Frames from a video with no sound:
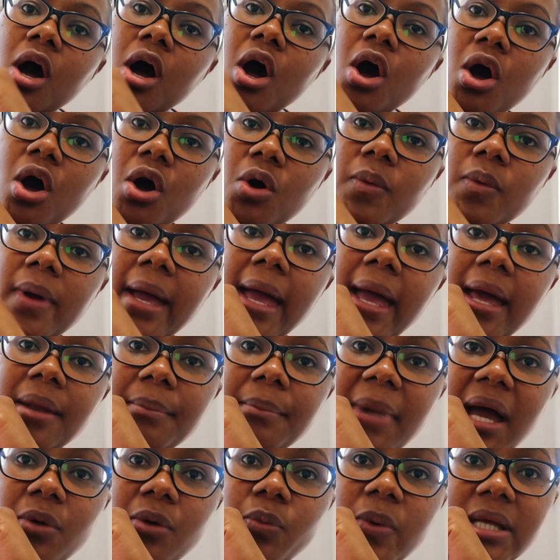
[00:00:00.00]
Oh,
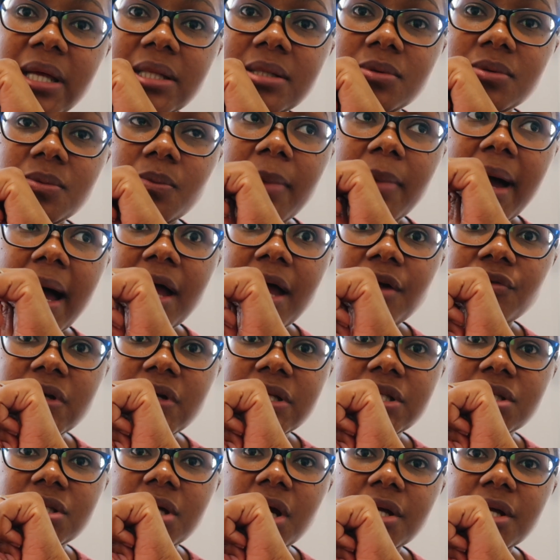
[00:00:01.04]
and my
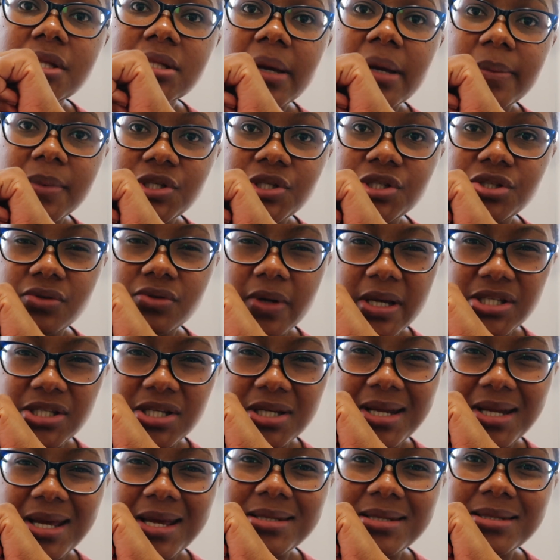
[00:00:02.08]
return
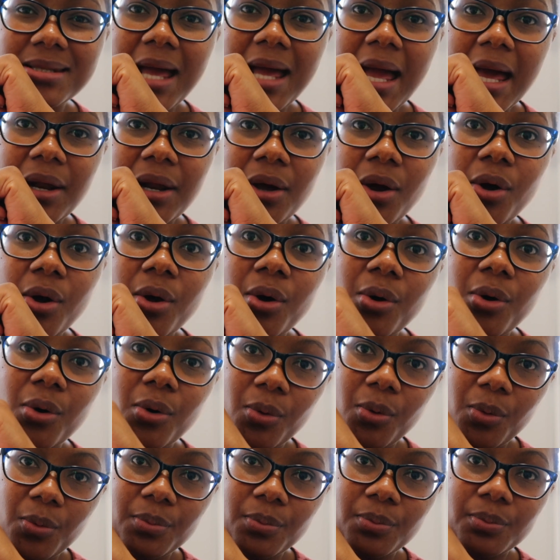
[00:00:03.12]
demonstration is at
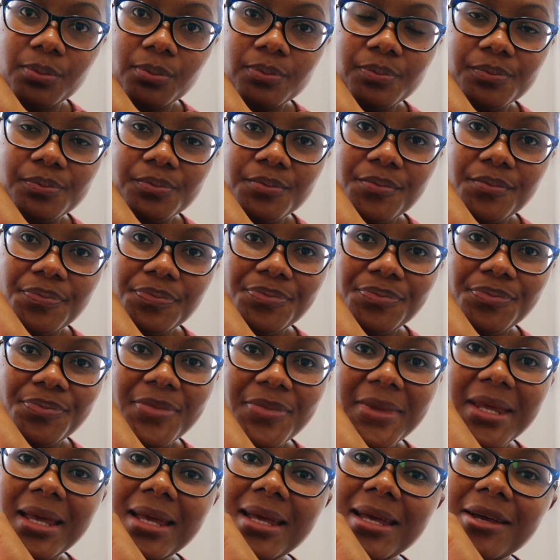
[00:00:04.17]
home
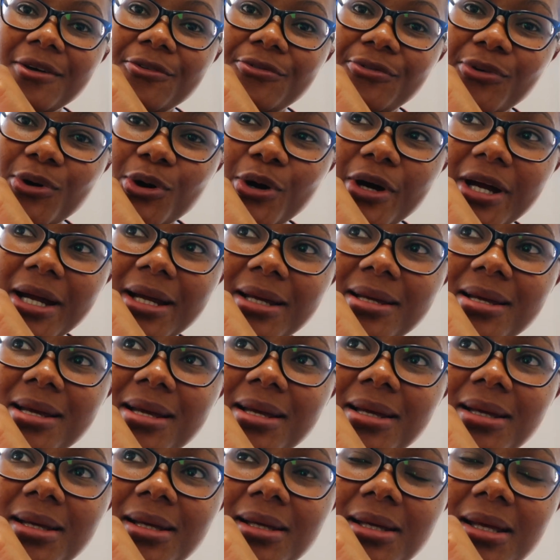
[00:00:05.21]
for
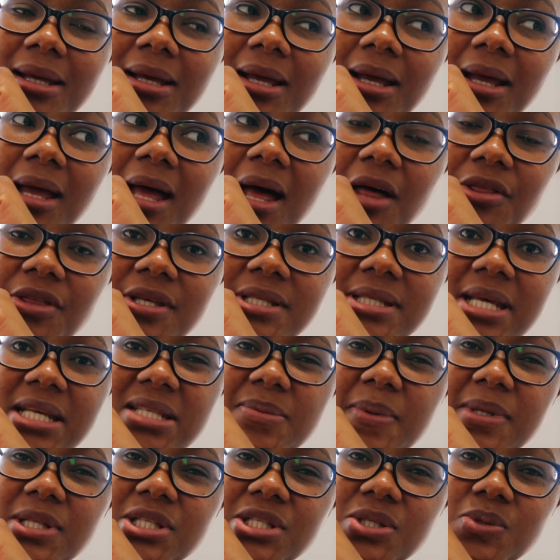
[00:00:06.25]
health
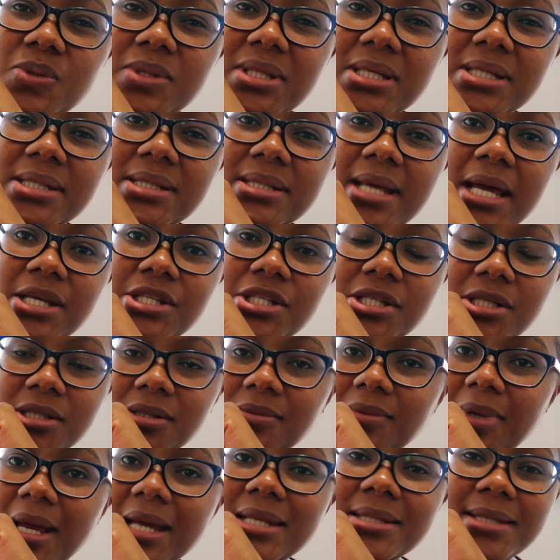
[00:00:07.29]
assessment 2 this
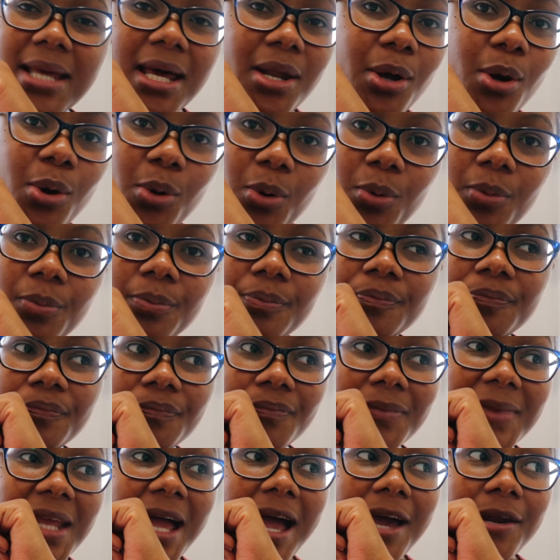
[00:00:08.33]
session. It's at home.
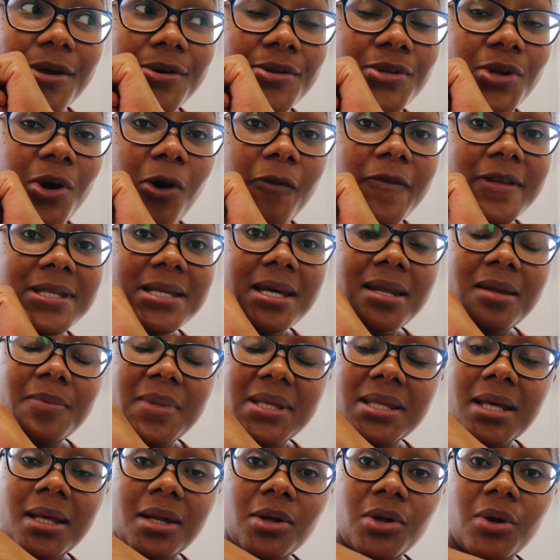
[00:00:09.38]
I don't know if it's gonna
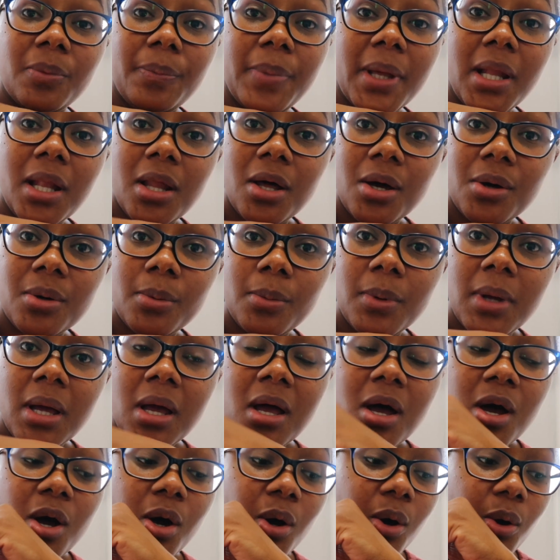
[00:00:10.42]
be done on a pillow,
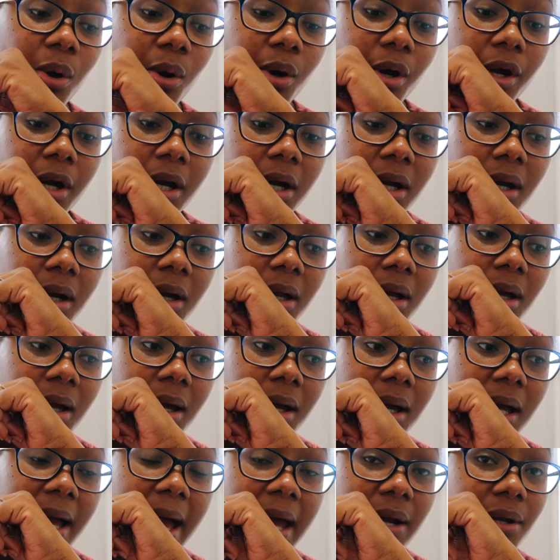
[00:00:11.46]
or
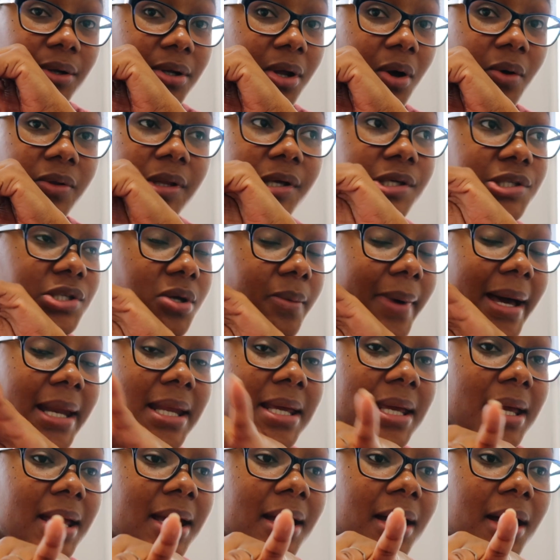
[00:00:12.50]
I don't know. There's
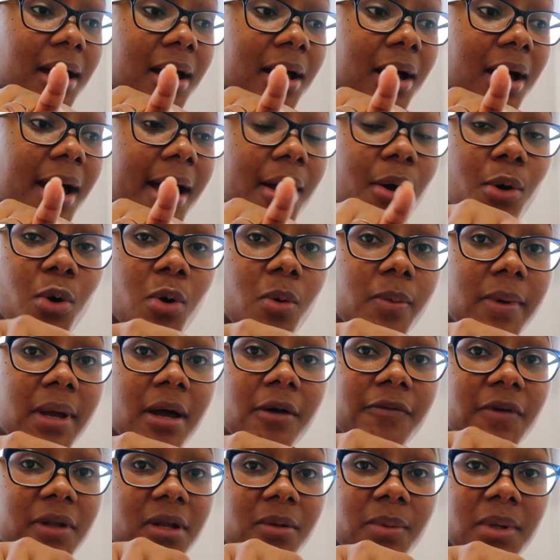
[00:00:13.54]
nobody at home
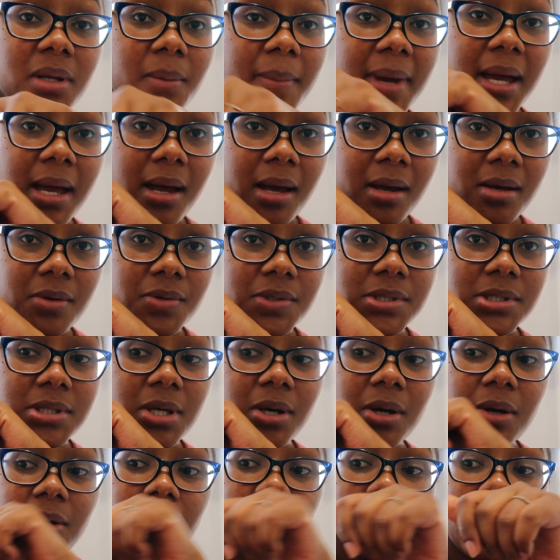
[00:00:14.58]
available in my house,
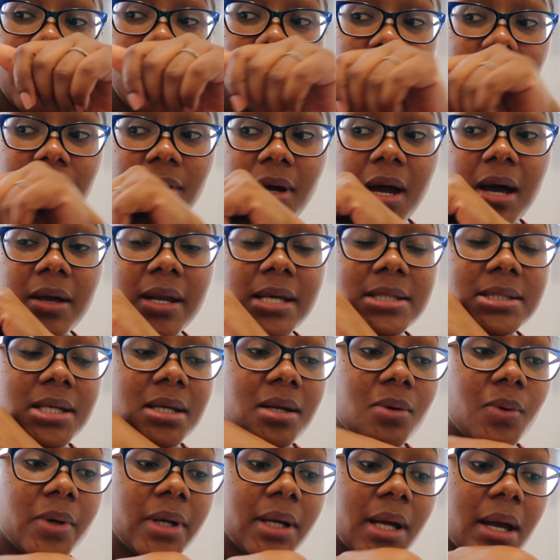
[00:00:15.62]
so I don't know how that's
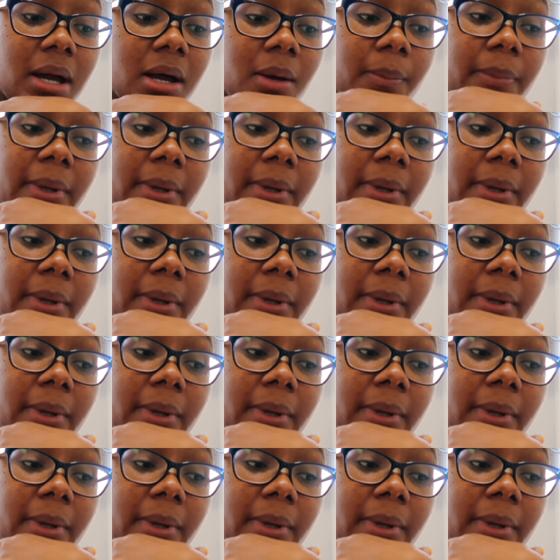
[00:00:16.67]
gonna work out.